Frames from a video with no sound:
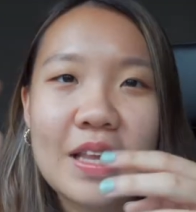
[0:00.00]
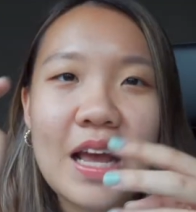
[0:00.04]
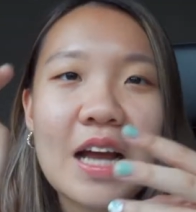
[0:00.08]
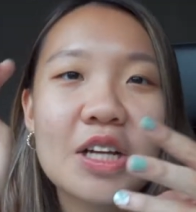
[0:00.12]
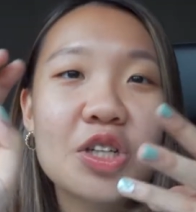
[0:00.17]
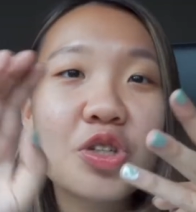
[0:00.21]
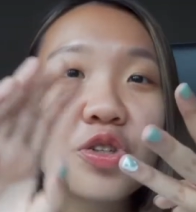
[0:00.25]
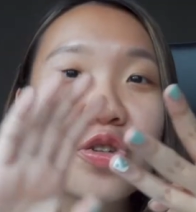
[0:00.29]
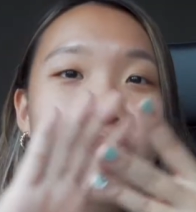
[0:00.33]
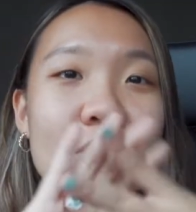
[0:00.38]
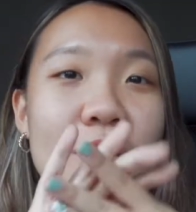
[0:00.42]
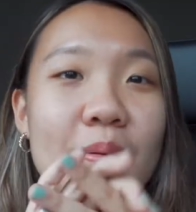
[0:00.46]
are
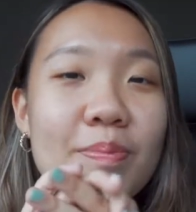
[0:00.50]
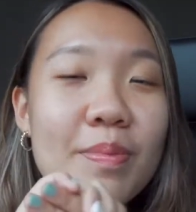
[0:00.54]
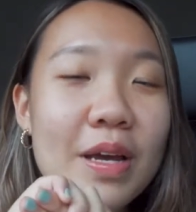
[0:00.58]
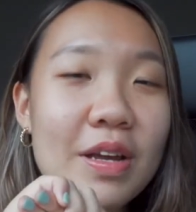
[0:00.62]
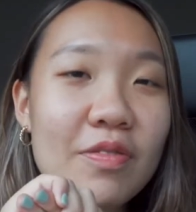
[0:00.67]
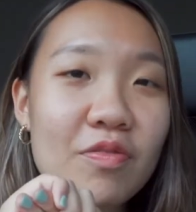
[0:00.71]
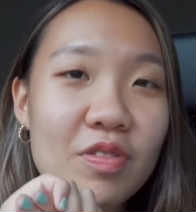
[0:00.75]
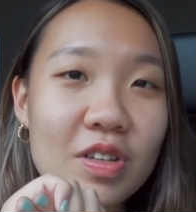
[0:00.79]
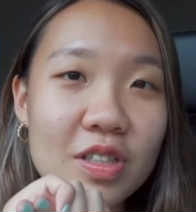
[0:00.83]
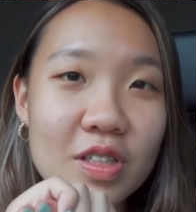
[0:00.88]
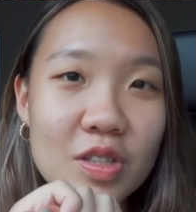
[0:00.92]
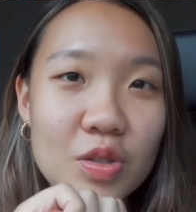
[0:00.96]
three
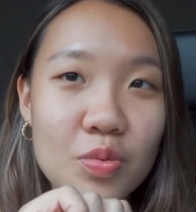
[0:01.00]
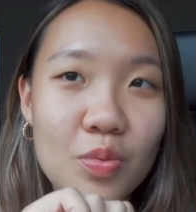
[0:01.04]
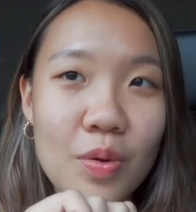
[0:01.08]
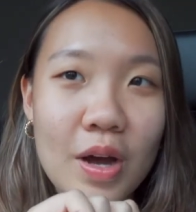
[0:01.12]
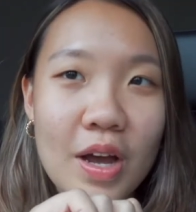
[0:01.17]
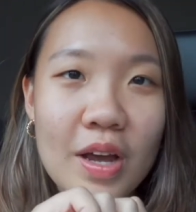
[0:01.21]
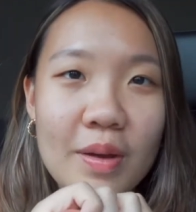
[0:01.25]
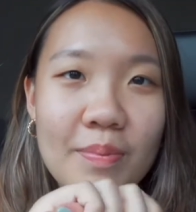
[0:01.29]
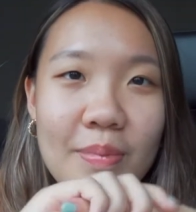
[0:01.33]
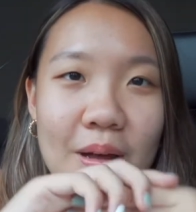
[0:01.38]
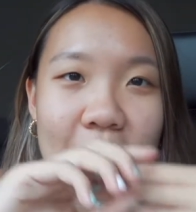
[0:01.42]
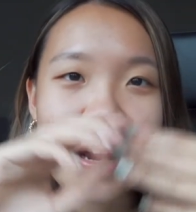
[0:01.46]
main reasons
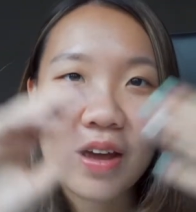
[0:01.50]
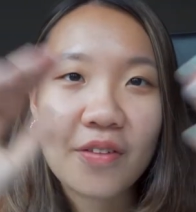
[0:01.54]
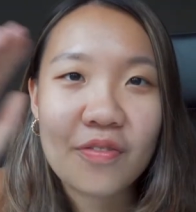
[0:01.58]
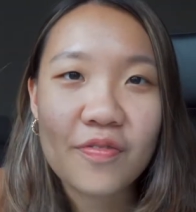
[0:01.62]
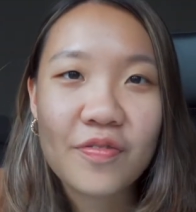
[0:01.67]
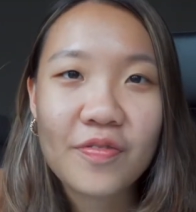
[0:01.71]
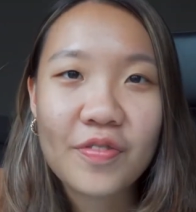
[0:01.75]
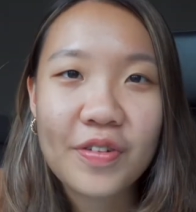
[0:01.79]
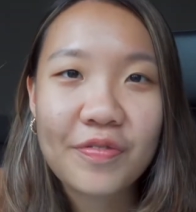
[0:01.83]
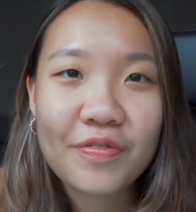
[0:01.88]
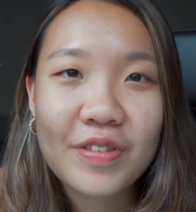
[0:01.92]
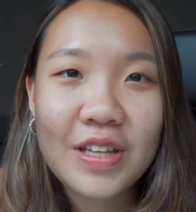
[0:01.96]
why, but like
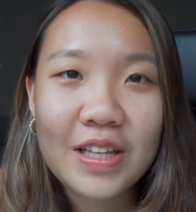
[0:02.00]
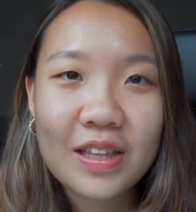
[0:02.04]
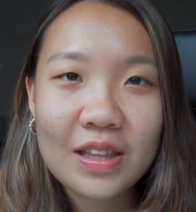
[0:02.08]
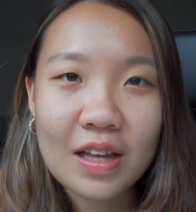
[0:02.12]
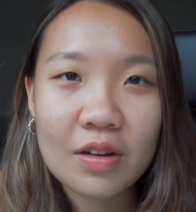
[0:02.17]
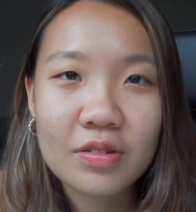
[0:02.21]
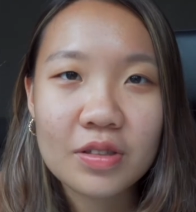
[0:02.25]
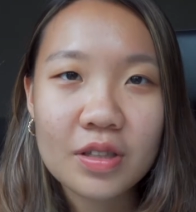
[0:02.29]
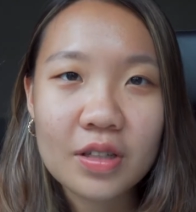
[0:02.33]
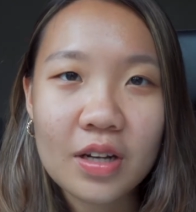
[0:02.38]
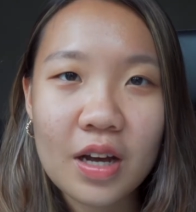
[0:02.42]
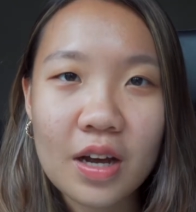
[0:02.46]

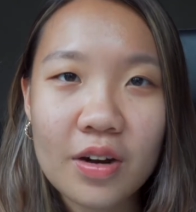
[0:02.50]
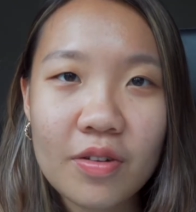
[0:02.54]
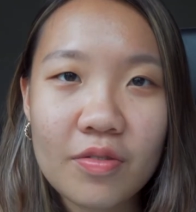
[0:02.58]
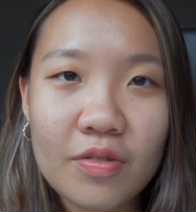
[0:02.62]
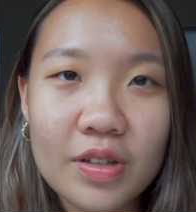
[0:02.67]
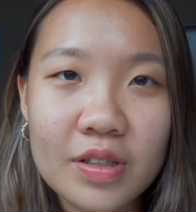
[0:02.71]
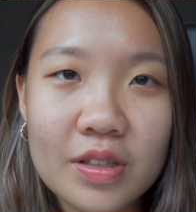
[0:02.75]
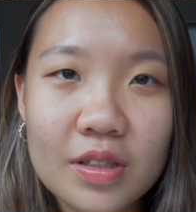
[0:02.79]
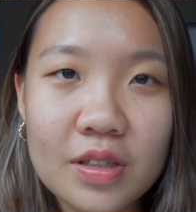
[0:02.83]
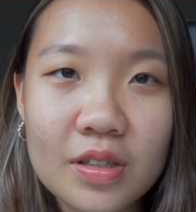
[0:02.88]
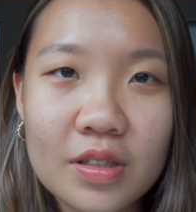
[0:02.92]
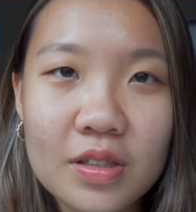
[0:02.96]
50,000 other
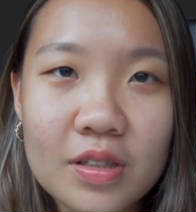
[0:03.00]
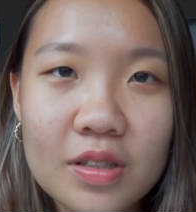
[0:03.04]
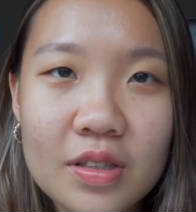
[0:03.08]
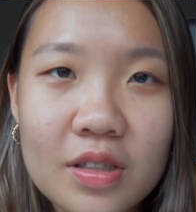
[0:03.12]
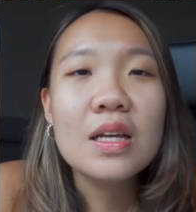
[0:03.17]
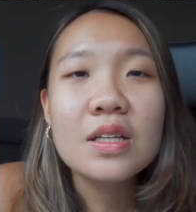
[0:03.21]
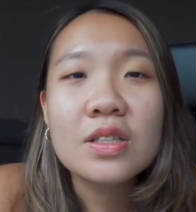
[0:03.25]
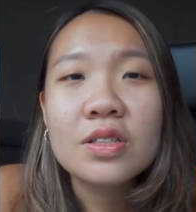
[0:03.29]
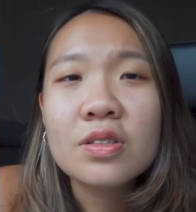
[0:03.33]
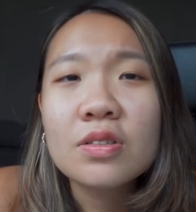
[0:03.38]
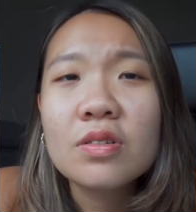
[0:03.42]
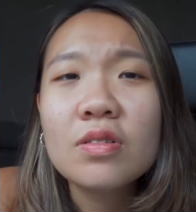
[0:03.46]
reasons.
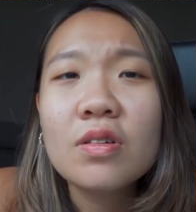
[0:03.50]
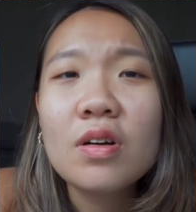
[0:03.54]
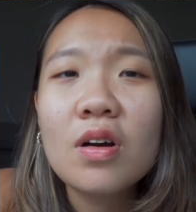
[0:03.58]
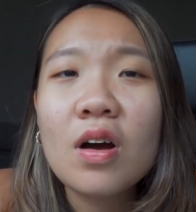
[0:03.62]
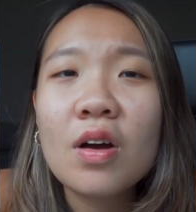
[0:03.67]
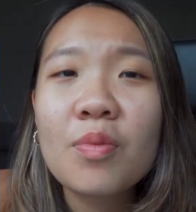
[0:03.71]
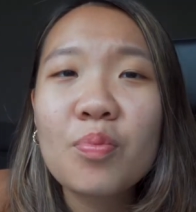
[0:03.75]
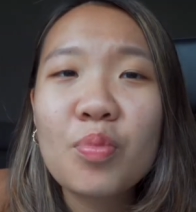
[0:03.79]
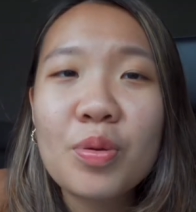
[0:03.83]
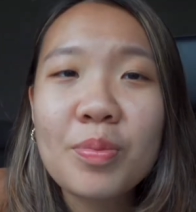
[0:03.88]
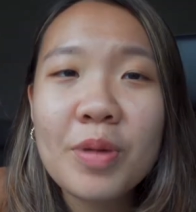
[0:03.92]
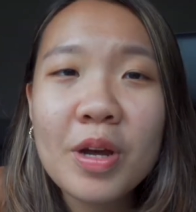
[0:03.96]
So
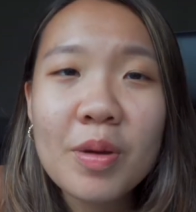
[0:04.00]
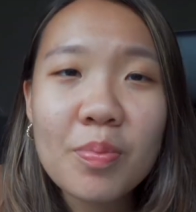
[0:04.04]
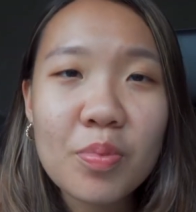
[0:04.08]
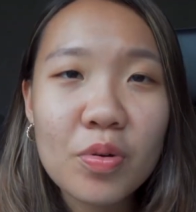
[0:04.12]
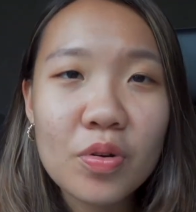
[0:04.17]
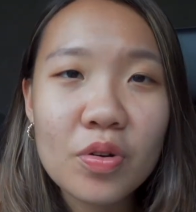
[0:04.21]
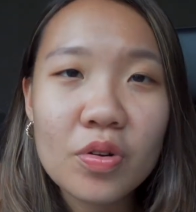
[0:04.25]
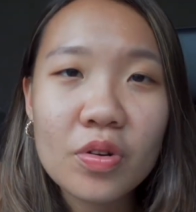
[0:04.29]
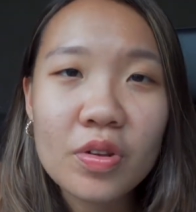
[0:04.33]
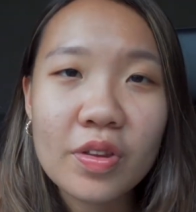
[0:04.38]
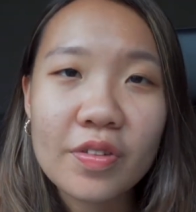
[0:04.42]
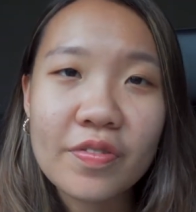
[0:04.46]
on Premiere
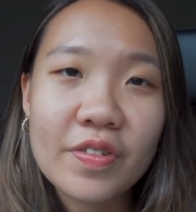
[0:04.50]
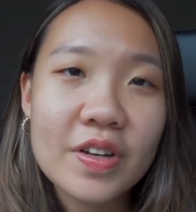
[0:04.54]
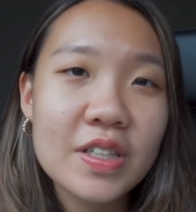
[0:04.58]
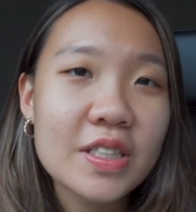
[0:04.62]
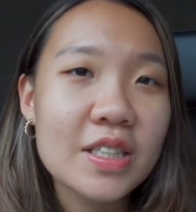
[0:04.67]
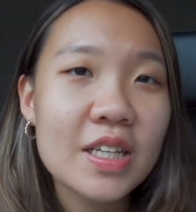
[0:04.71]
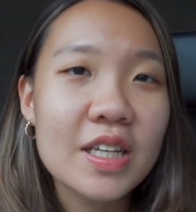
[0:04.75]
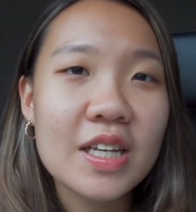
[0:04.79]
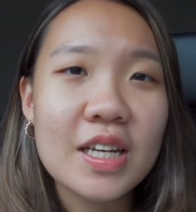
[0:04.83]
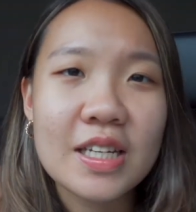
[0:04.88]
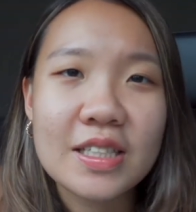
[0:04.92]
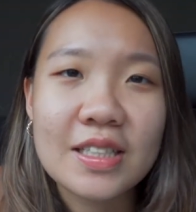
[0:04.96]
Pro, the first
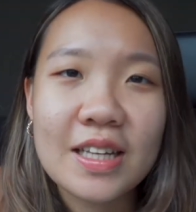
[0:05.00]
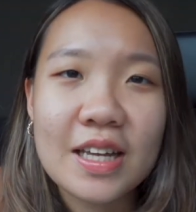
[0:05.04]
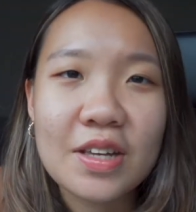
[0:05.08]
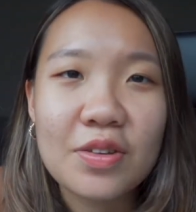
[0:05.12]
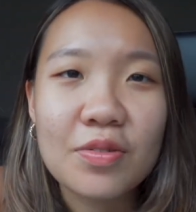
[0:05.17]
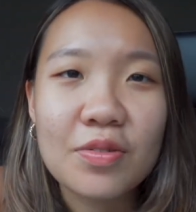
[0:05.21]
thing is that you